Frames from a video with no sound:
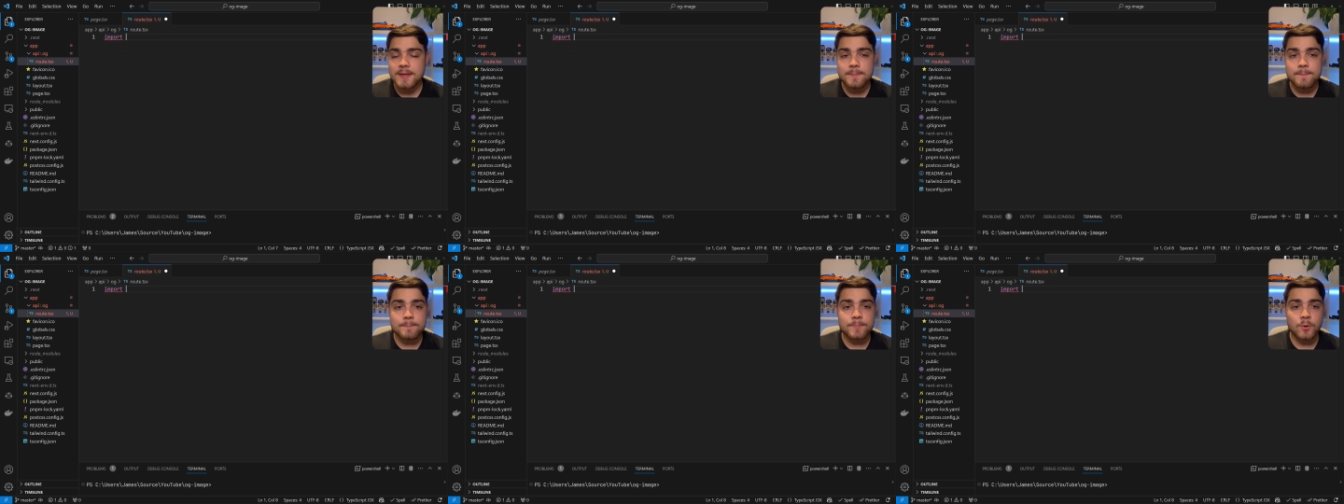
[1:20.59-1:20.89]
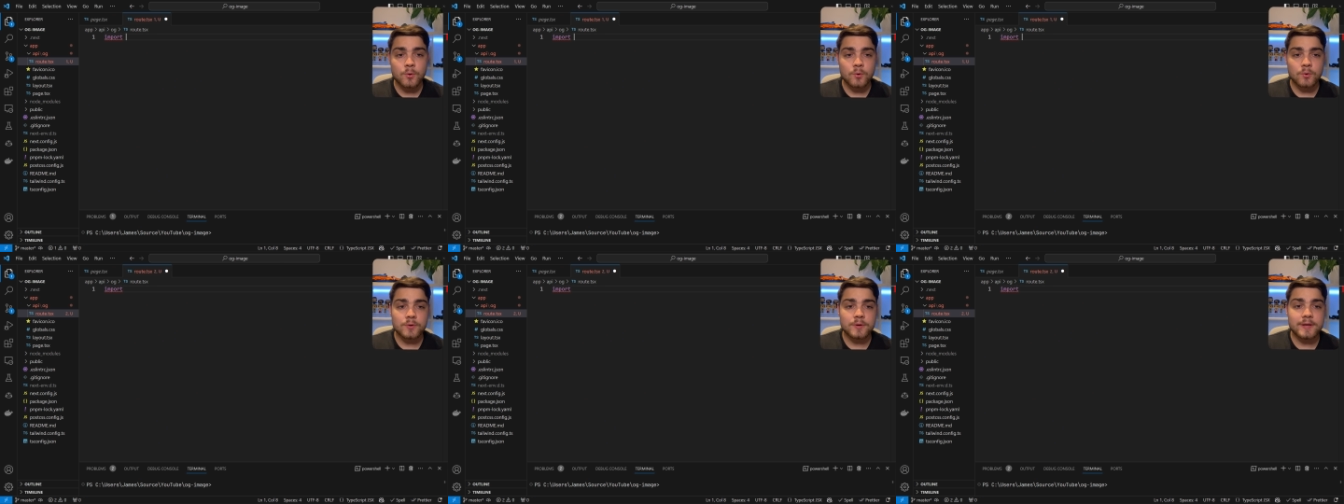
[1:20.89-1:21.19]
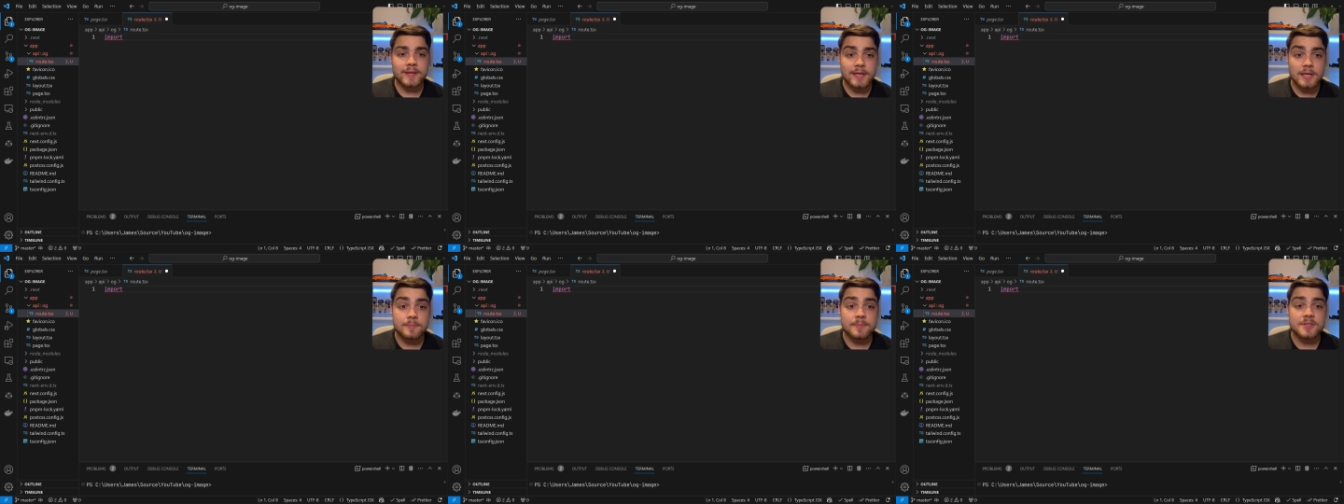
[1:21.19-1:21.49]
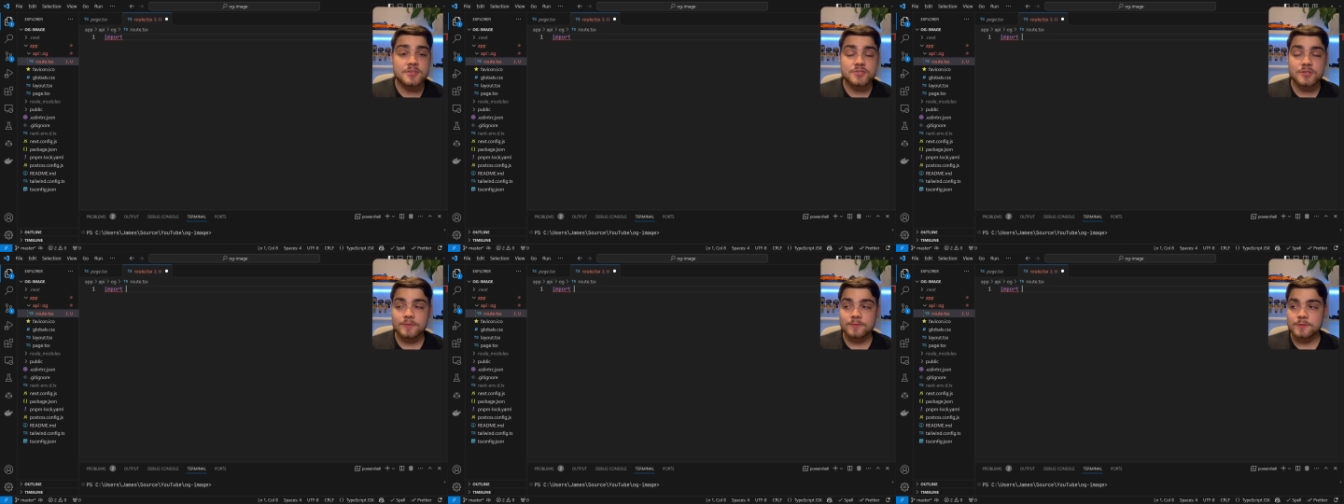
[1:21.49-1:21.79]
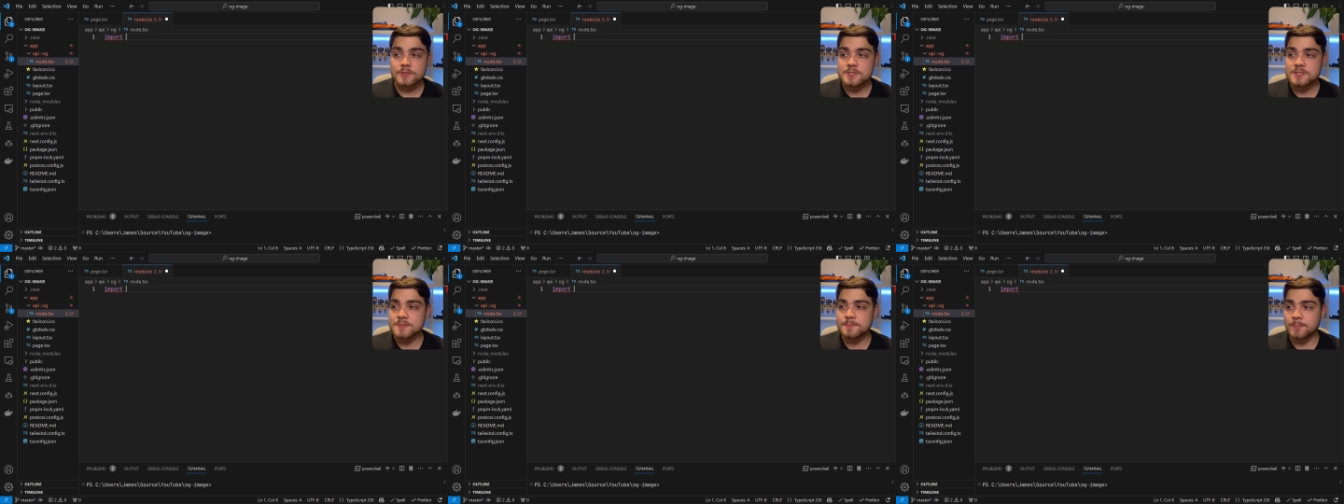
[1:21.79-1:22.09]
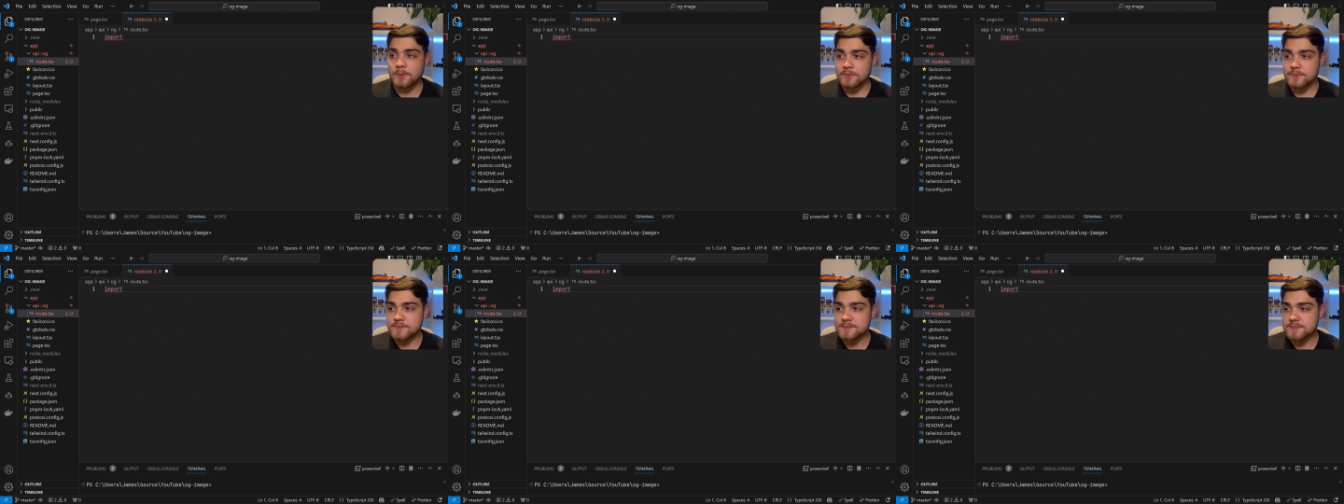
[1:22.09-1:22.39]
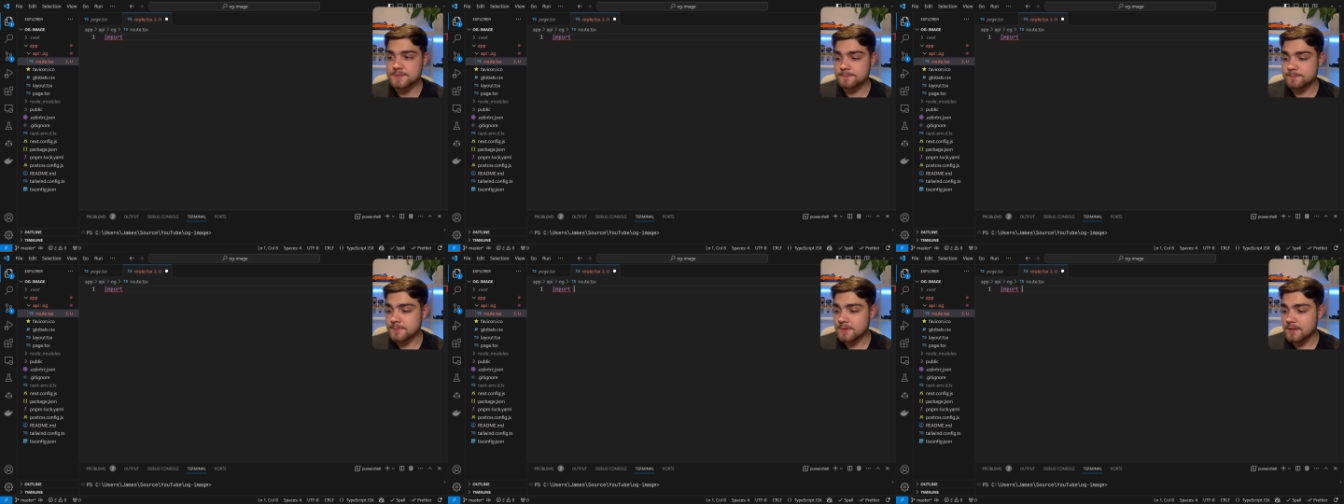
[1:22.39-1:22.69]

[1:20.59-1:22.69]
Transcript: import image response.